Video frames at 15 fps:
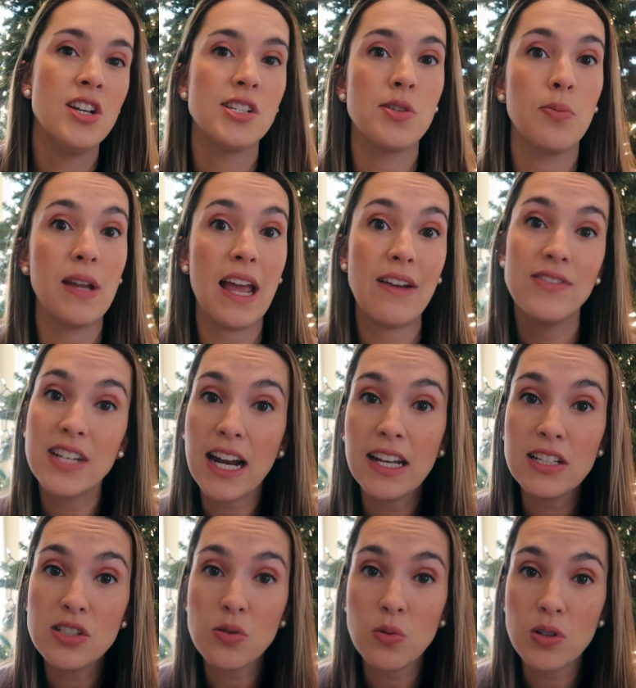So we have
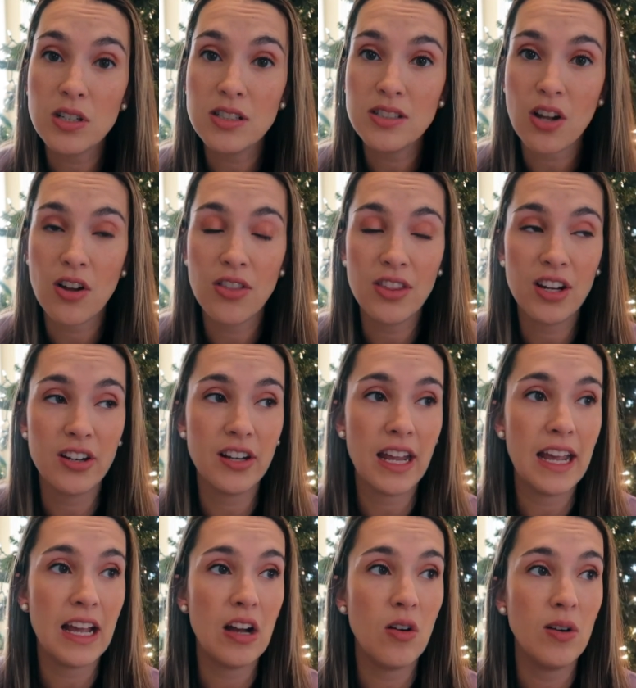dinosaurs on there
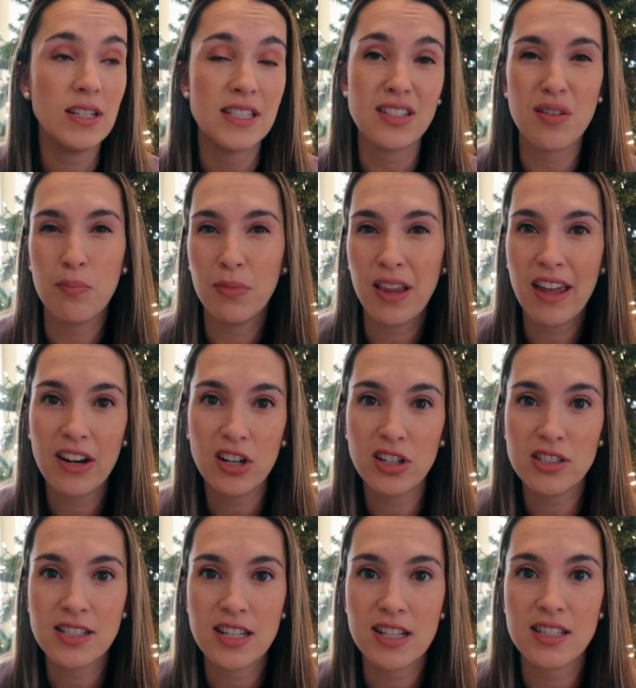now and some
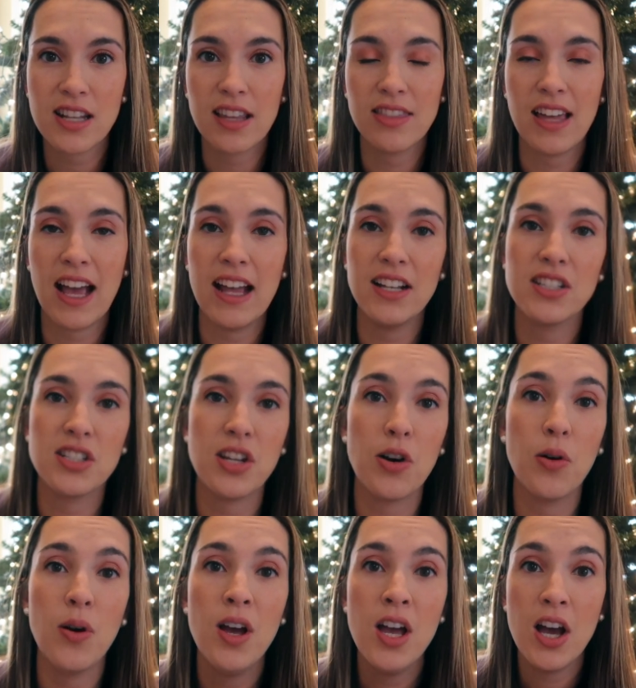letters, things like that.
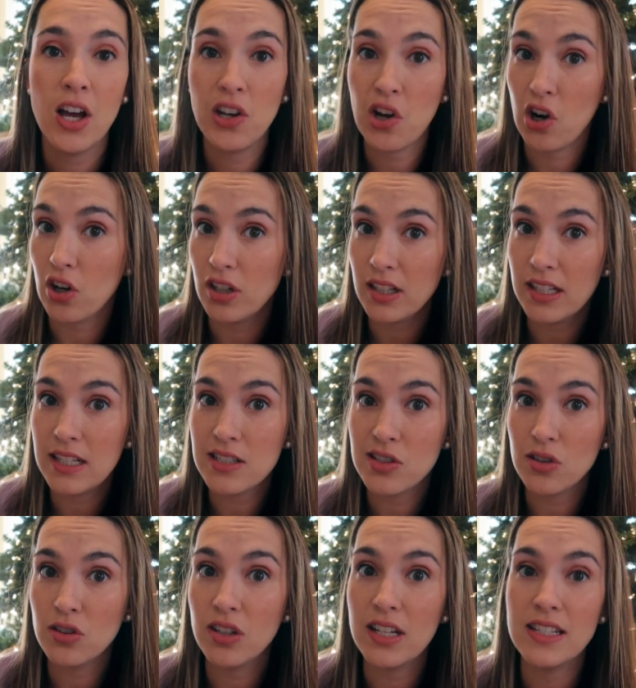So an art
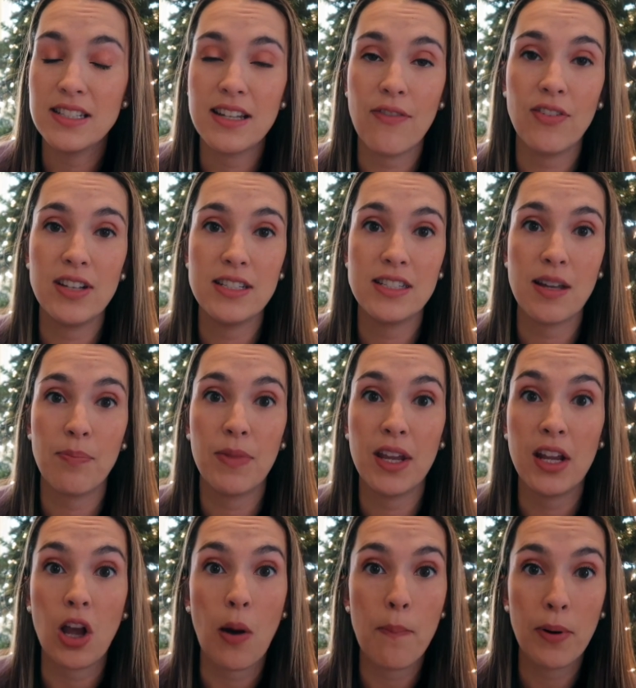easel is definitely
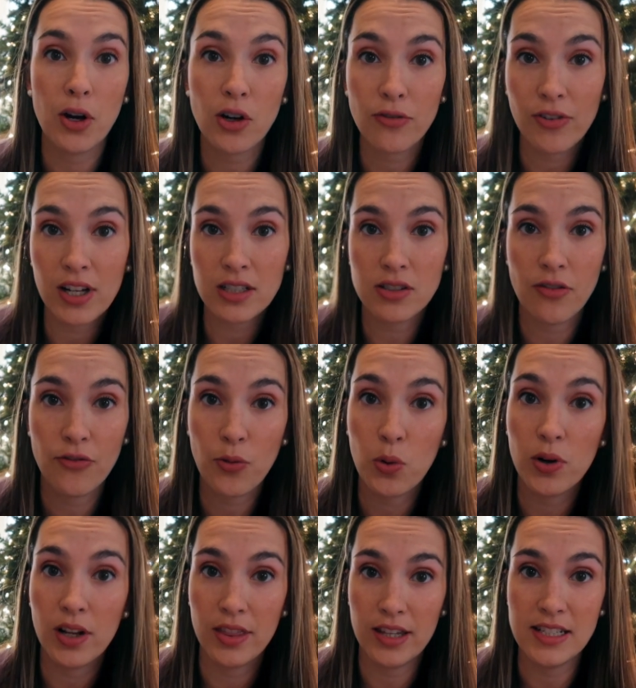something perfect
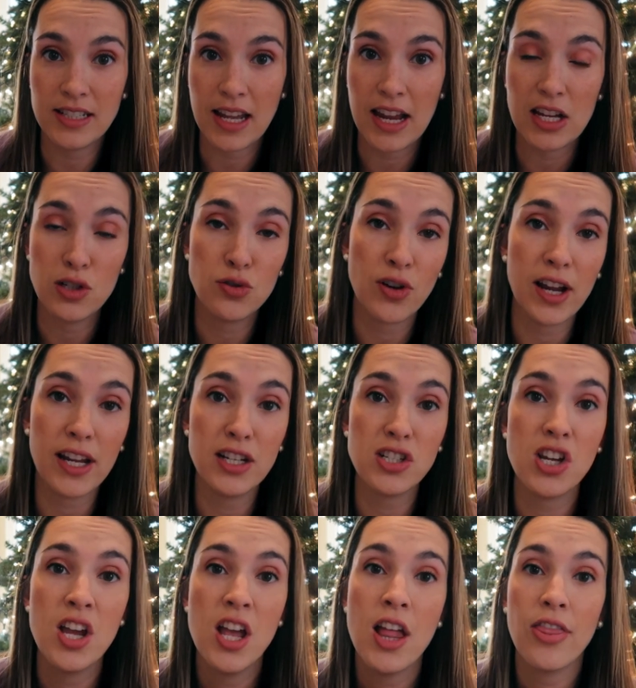for this age range.